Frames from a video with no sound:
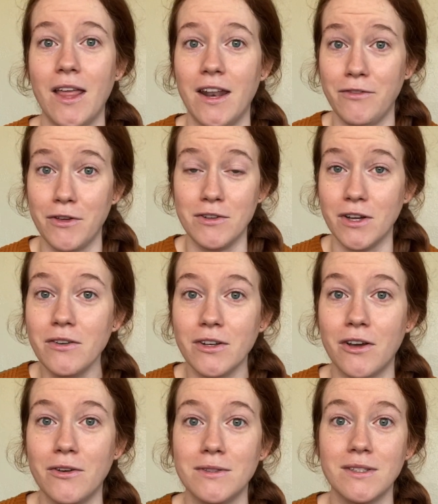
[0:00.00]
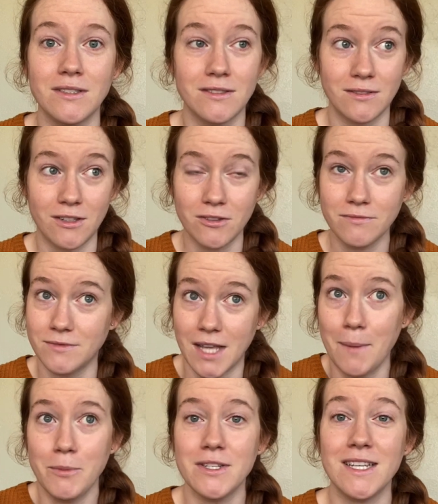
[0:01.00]
And if you don't know,
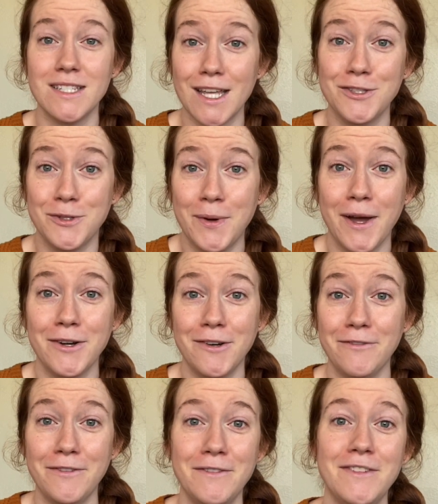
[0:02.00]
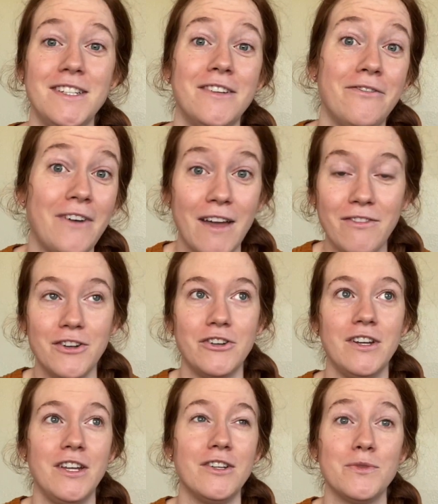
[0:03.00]
diapers can take 250 to
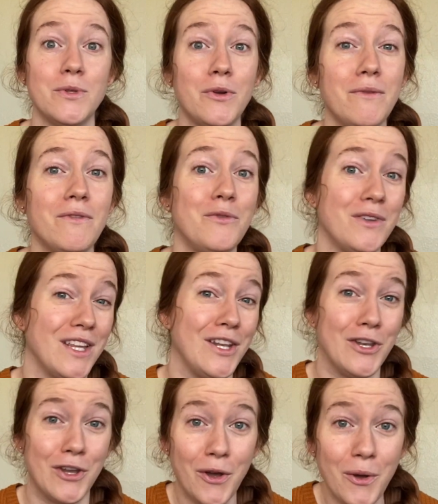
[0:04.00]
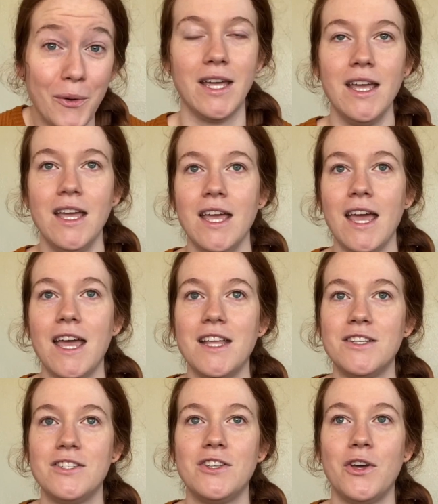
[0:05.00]
500 years. We don't even really know.
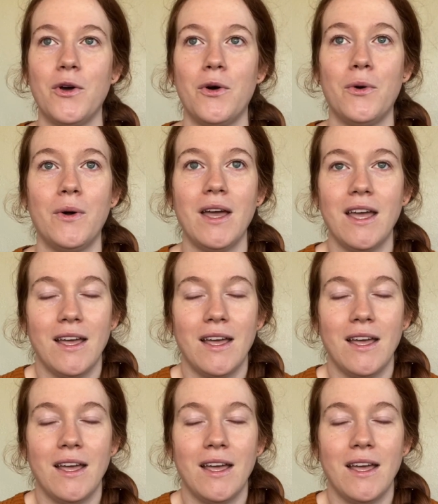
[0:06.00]
And so